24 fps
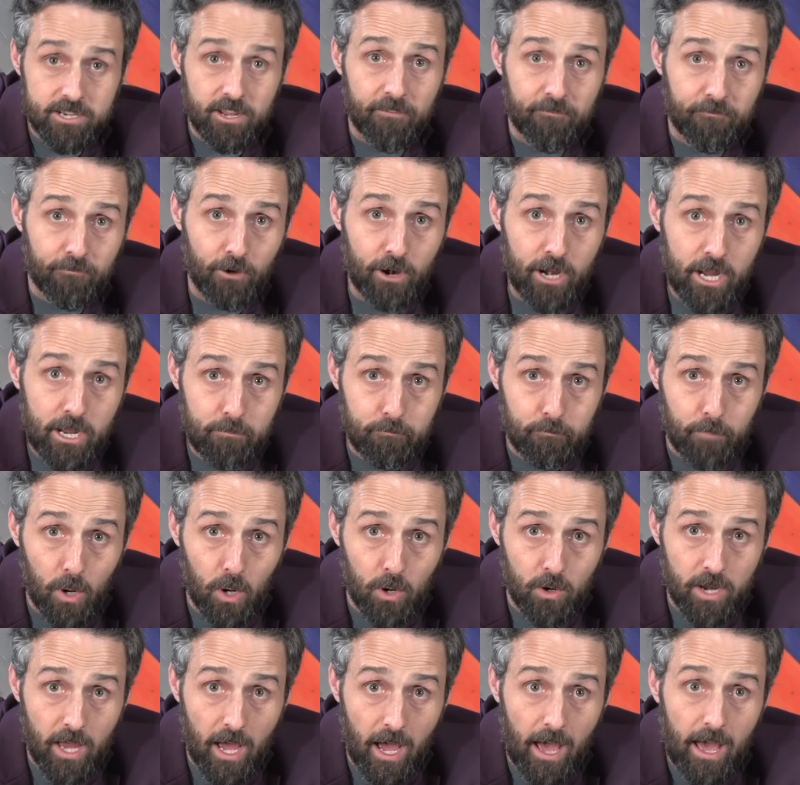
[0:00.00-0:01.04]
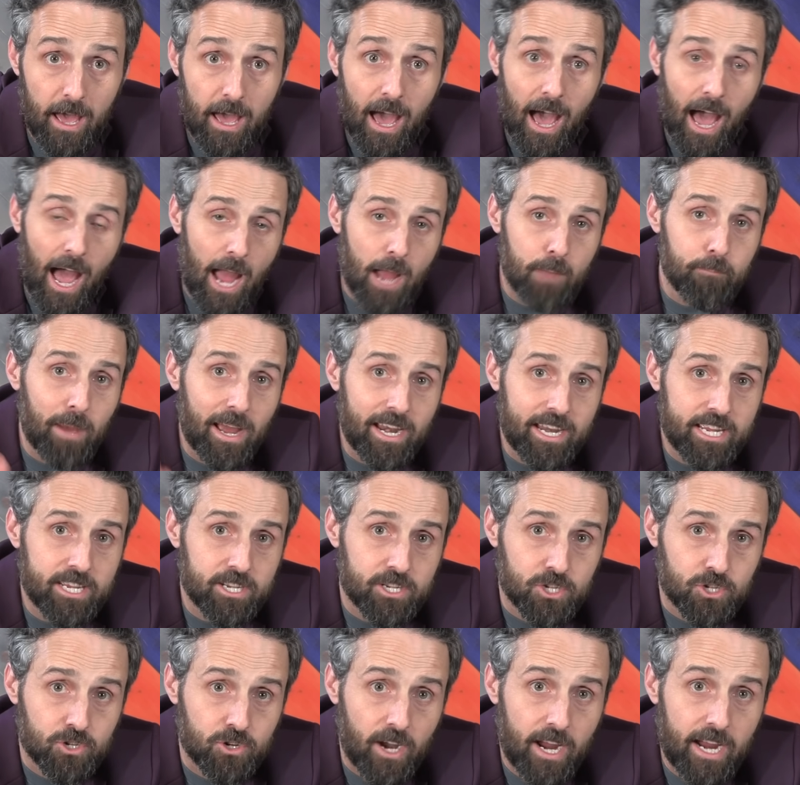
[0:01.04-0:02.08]
to free Buda. I bet he
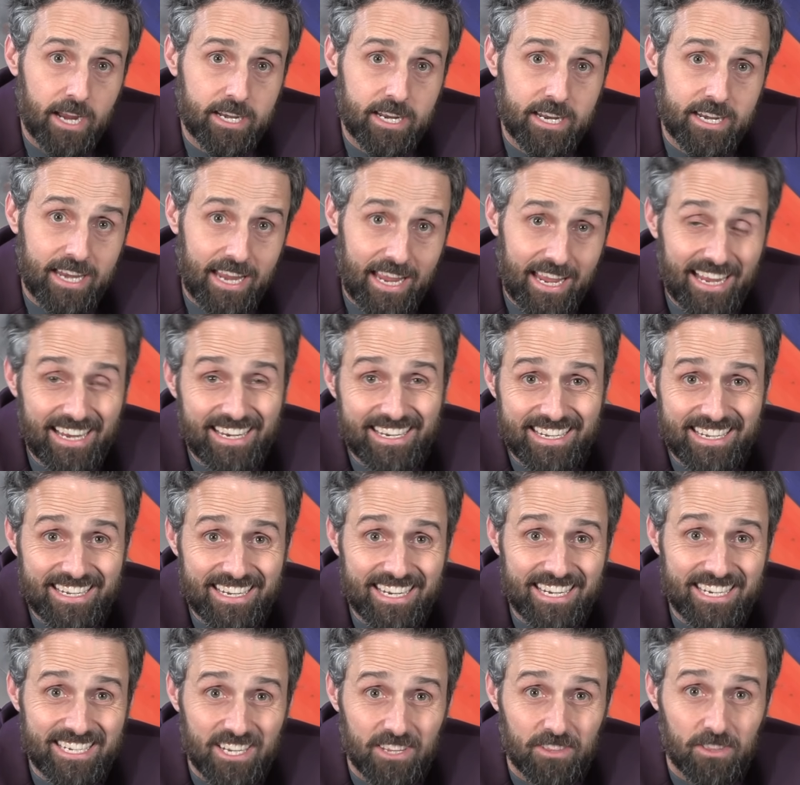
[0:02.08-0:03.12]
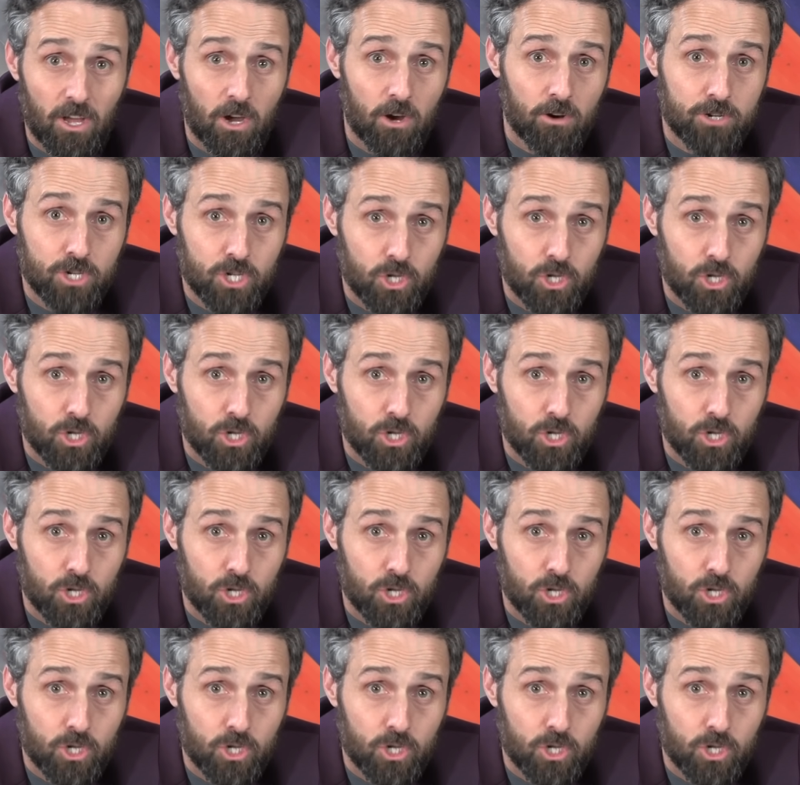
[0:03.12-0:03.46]
is traded in season though,